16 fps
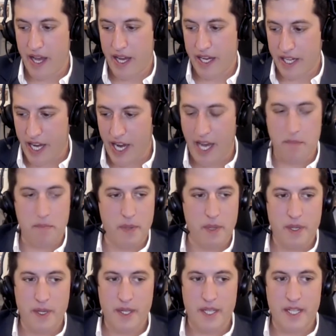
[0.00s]
cup,
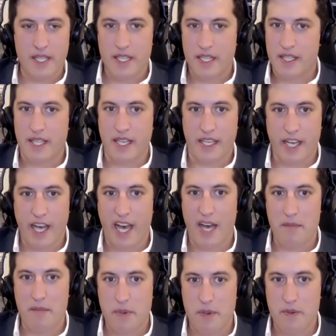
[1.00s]
the
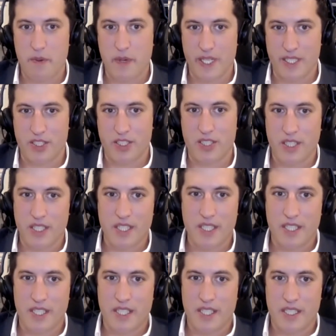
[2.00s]
cup, which
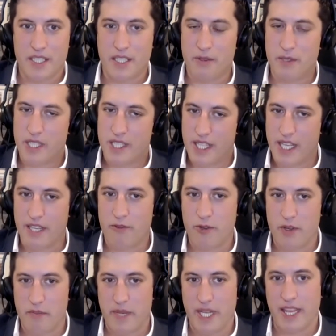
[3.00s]
you would think
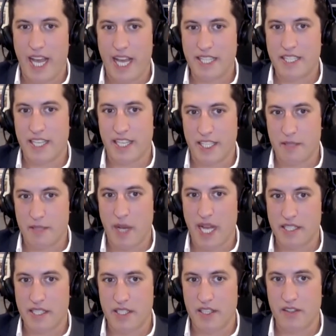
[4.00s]
would be less
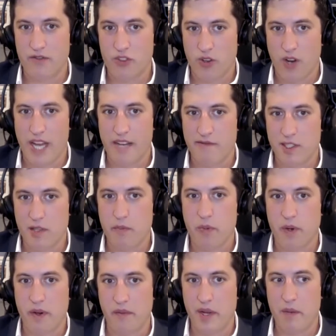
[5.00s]
expensive, drives a
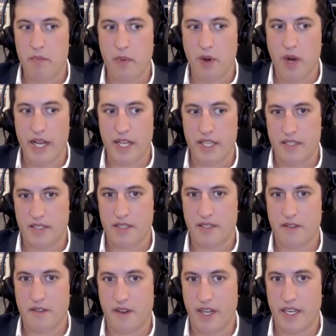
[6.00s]
premium price,
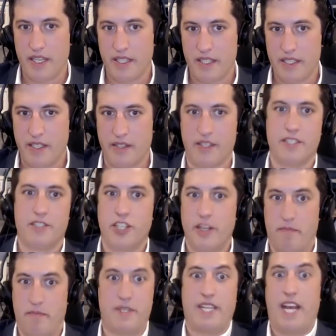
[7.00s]
right? You can
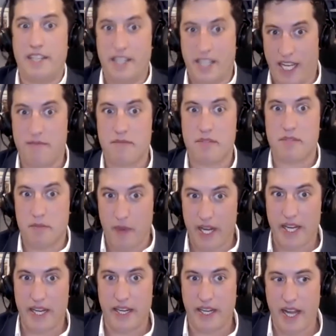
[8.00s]
ship 10 times as
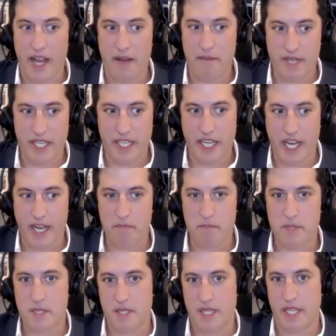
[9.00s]
many empty
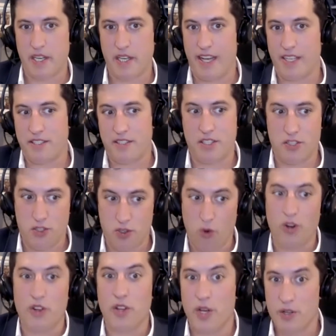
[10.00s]
cups. The cost to
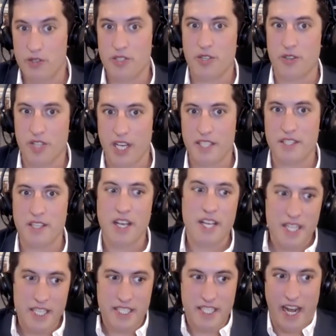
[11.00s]
store those are thus
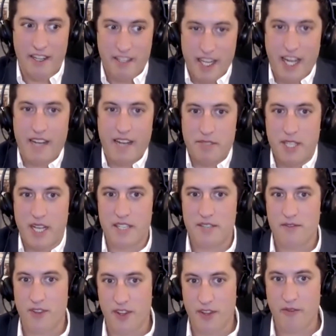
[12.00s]
10 times less
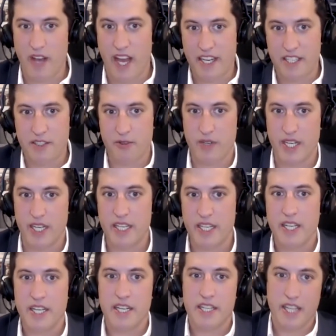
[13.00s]
for the factory.
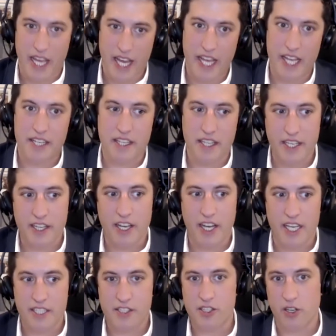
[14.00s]
The handling
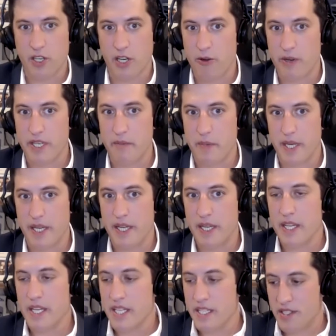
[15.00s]
costs are going to be
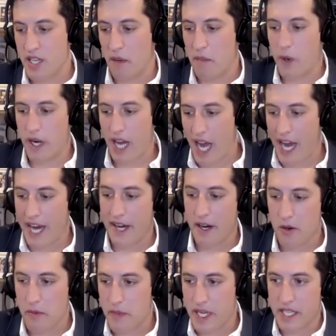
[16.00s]
somewhat
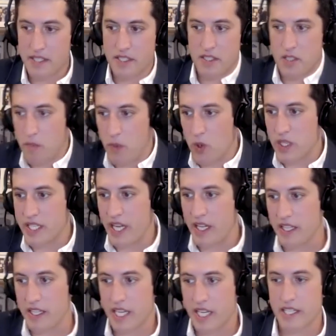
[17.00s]
higher because it's a more
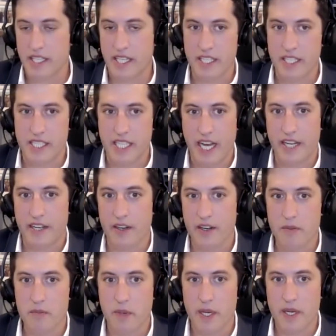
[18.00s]
delicate
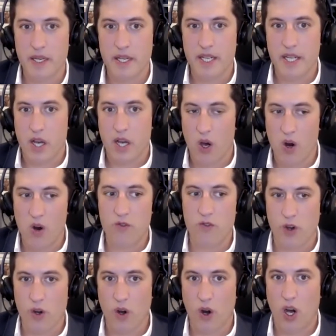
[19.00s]
container, but
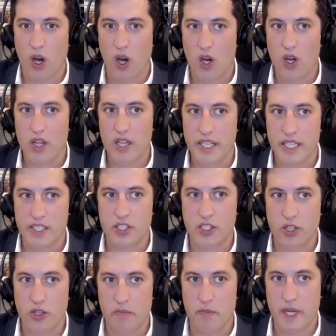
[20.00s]
overall, it
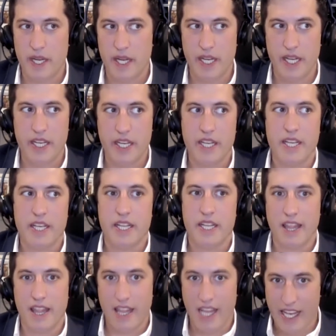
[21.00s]
should be
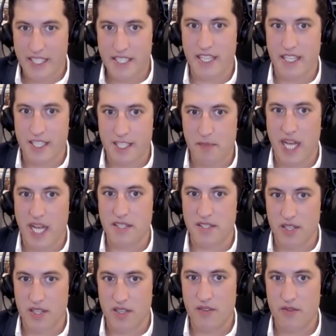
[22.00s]
less
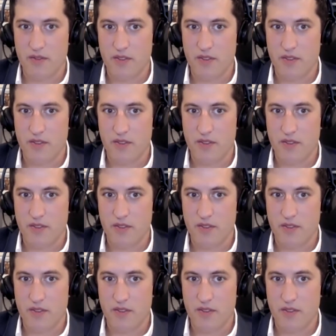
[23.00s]
expensive.